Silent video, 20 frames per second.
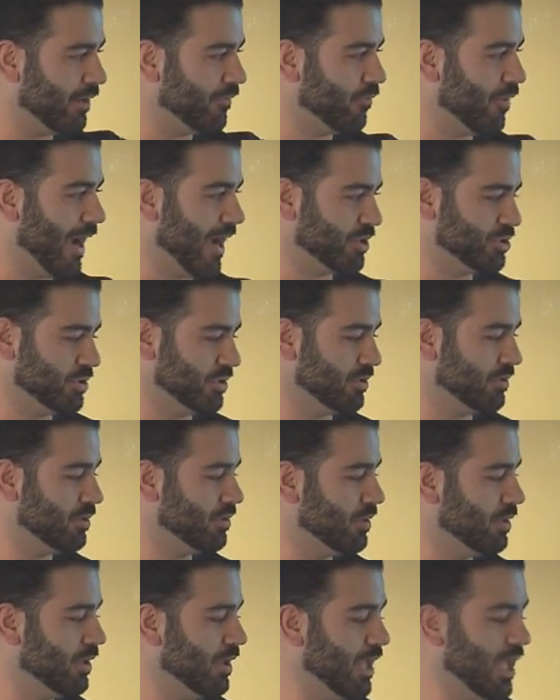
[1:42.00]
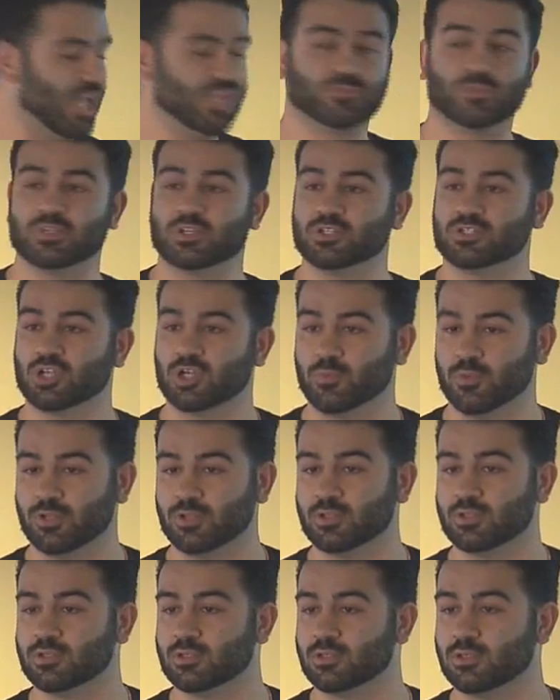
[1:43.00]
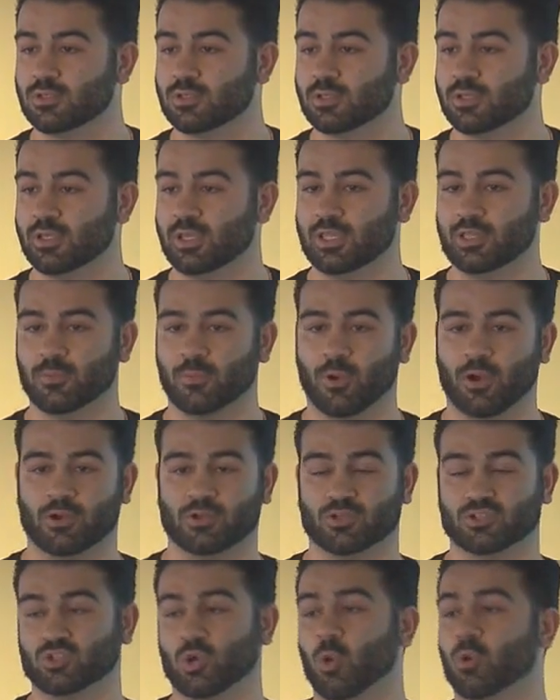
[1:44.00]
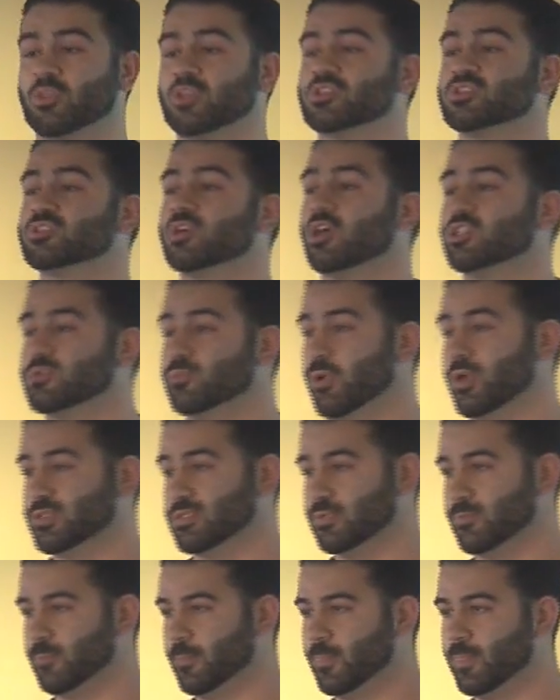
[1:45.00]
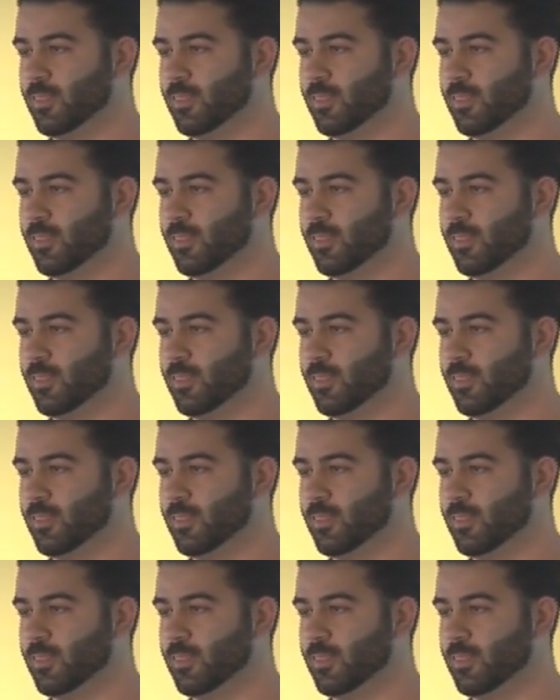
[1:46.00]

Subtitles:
fraction has been determined in the particles, or the salts present.